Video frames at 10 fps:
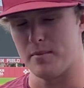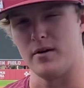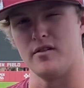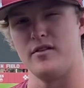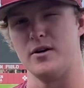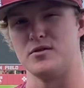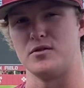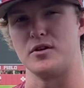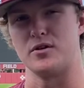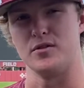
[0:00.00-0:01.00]
on the field was
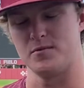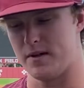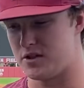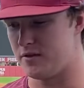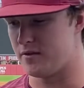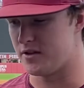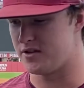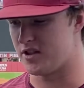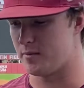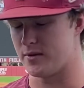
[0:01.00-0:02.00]
really cool, especially for
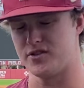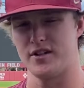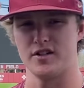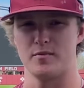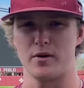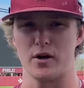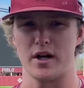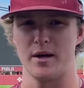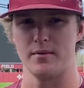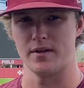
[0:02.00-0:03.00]
such a prestigious
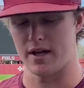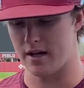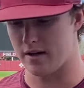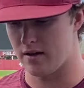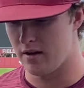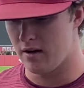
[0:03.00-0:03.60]
program and